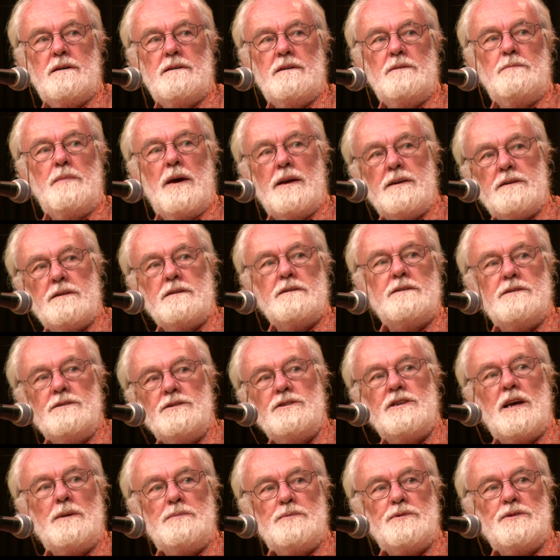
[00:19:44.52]
The mental
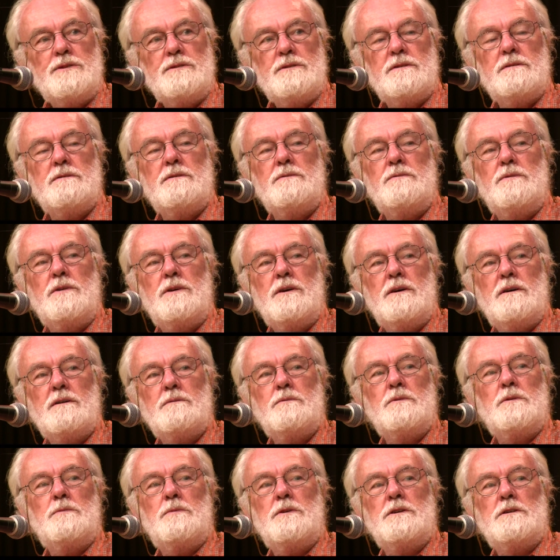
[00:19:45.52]
conceptions of the
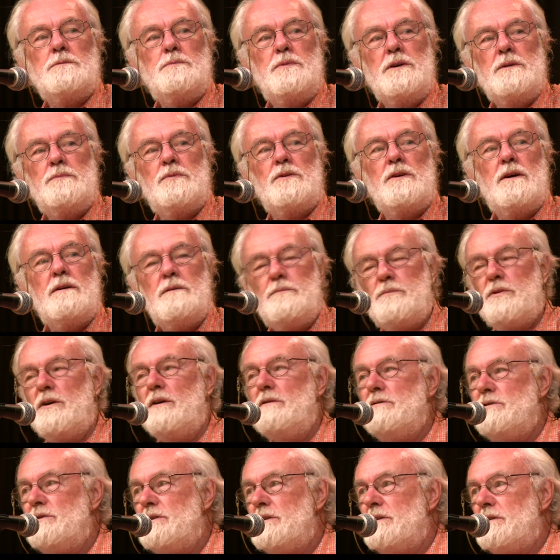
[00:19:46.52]
world with which people are
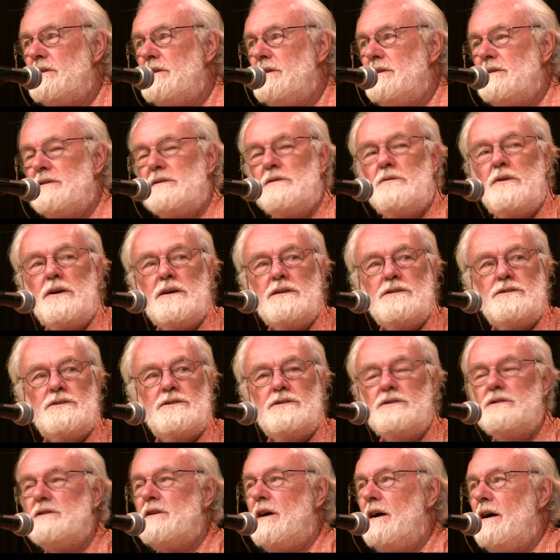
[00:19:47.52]
approaching these
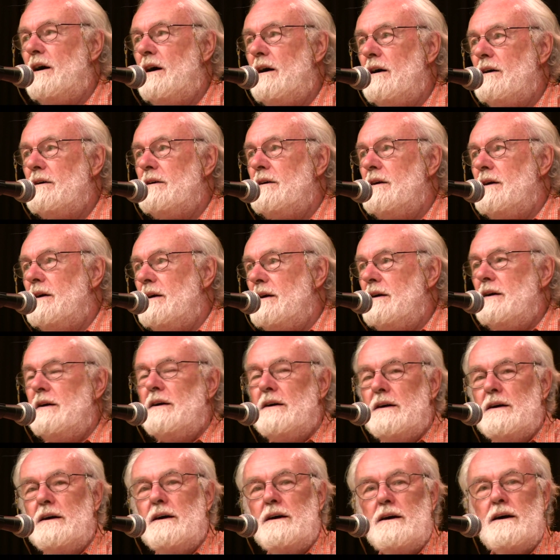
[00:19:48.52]
questions are
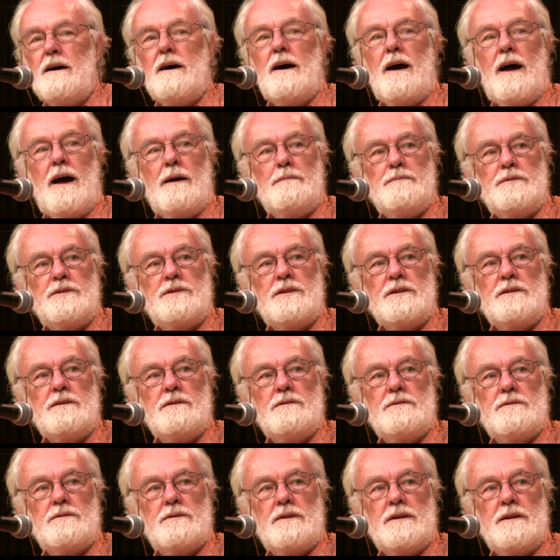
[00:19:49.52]

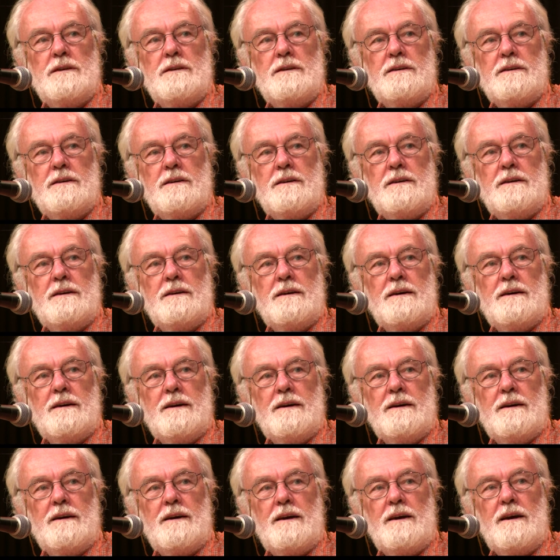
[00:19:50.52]
absolutely
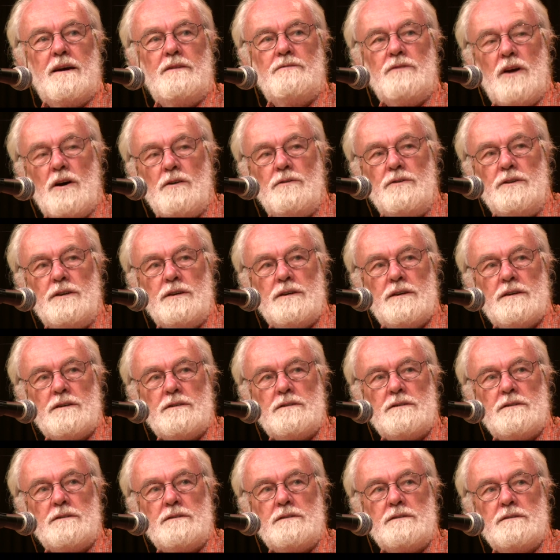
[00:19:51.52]

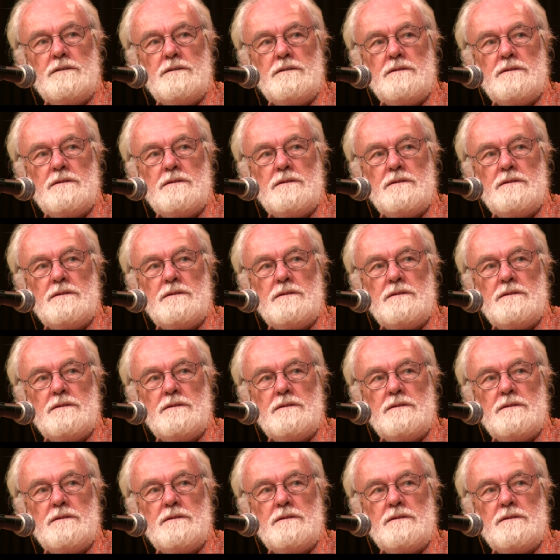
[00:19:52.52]
erroneous.